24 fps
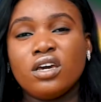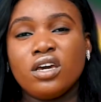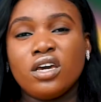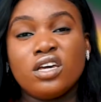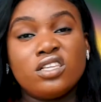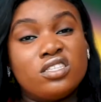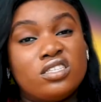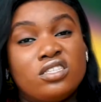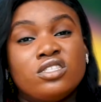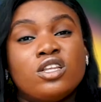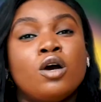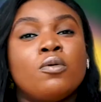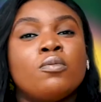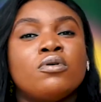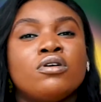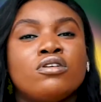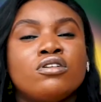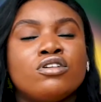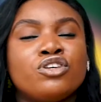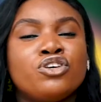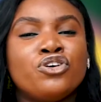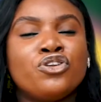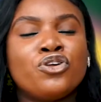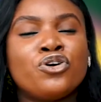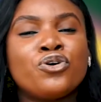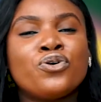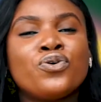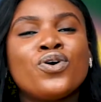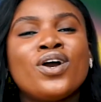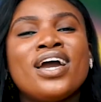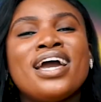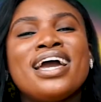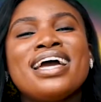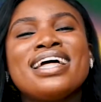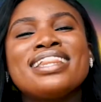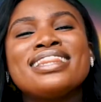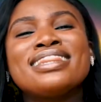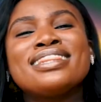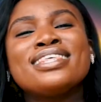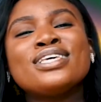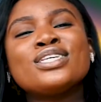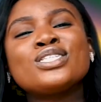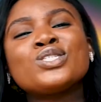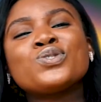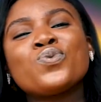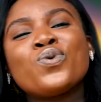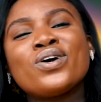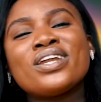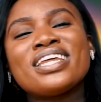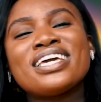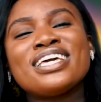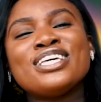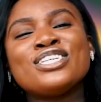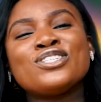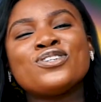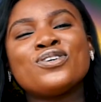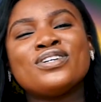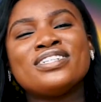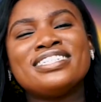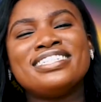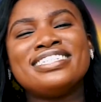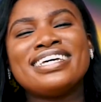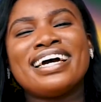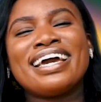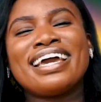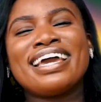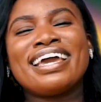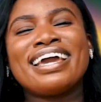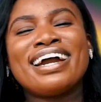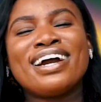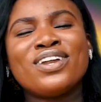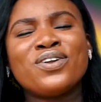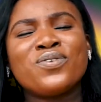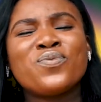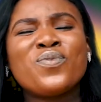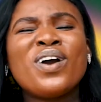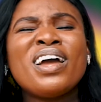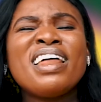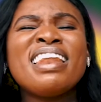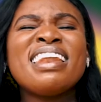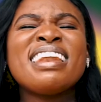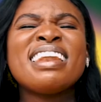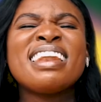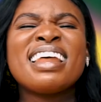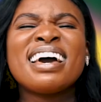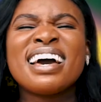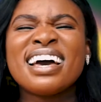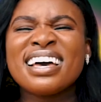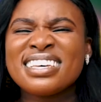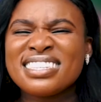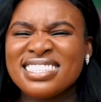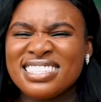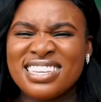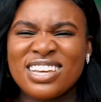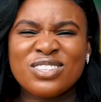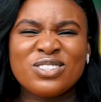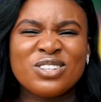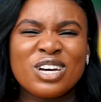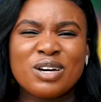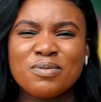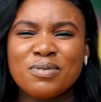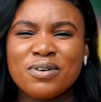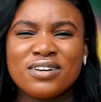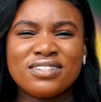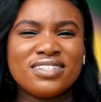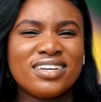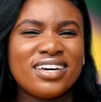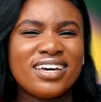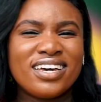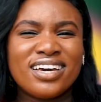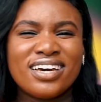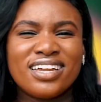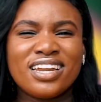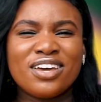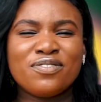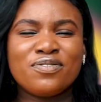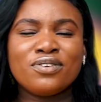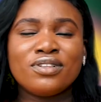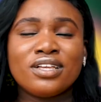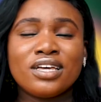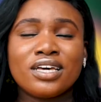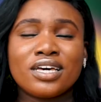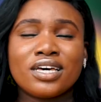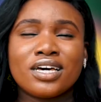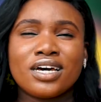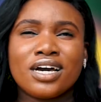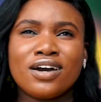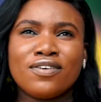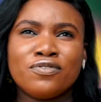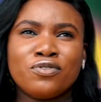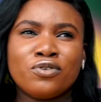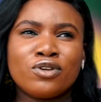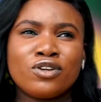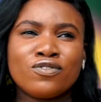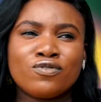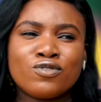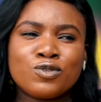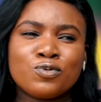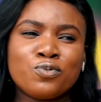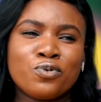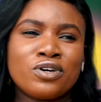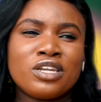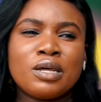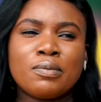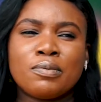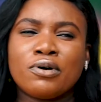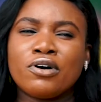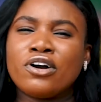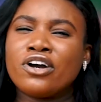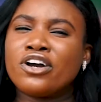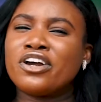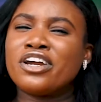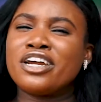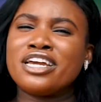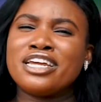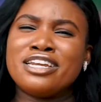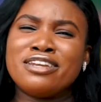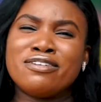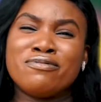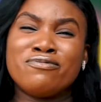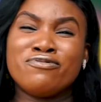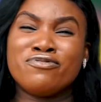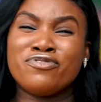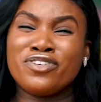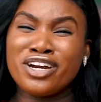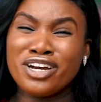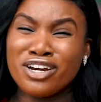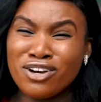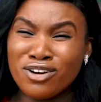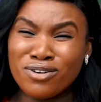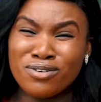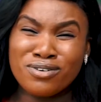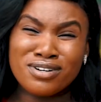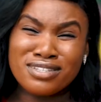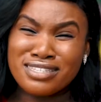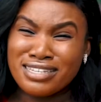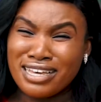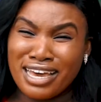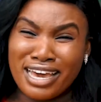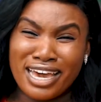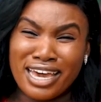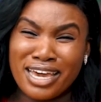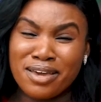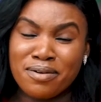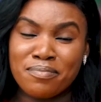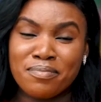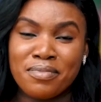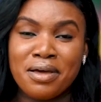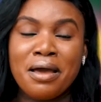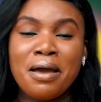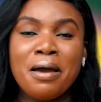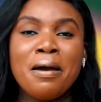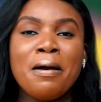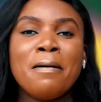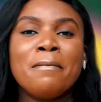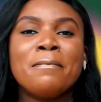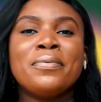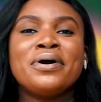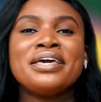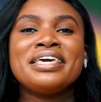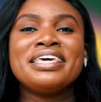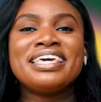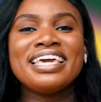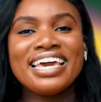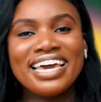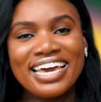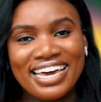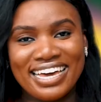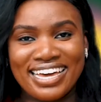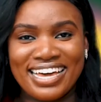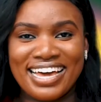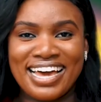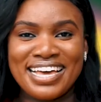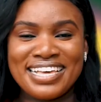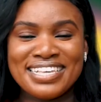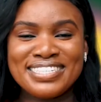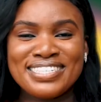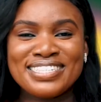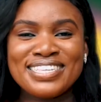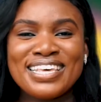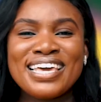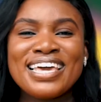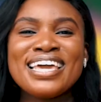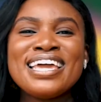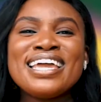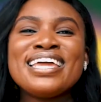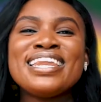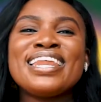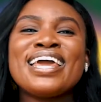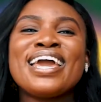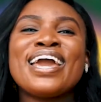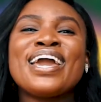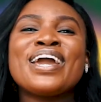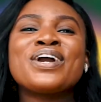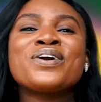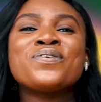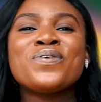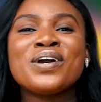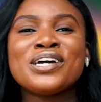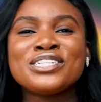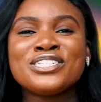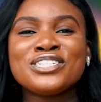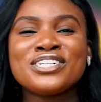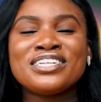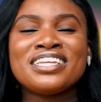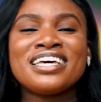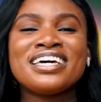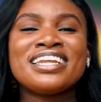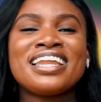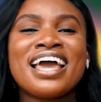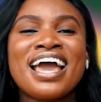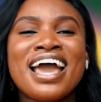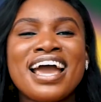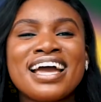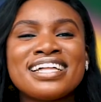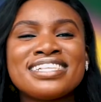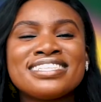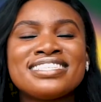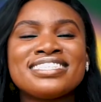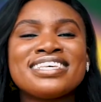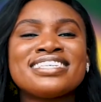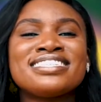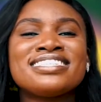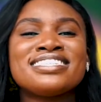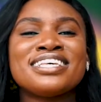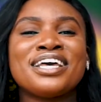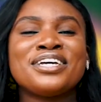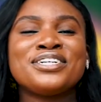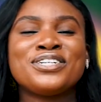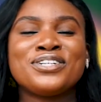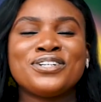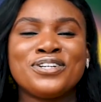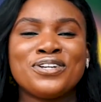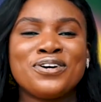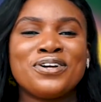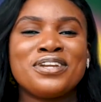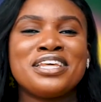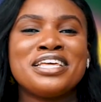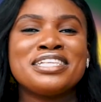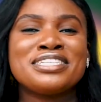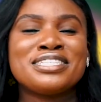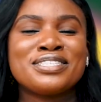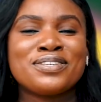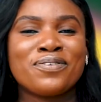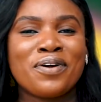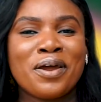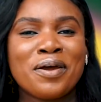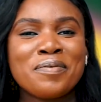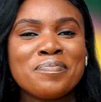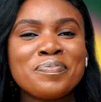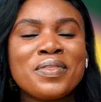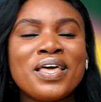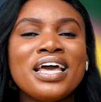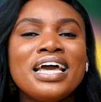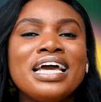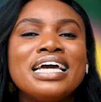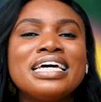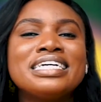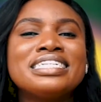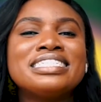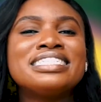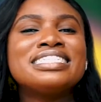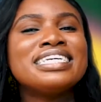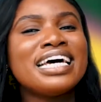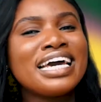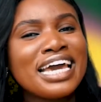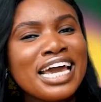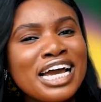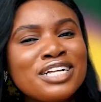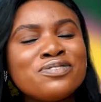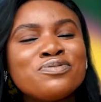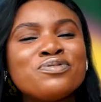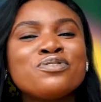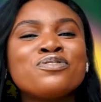it's normal, you know. This one is on Diane. When last did I talk about Diane? I feel like I've not even spoken about her in a very long time. But yeah, guys, in a question and answer session on Instagram, Diane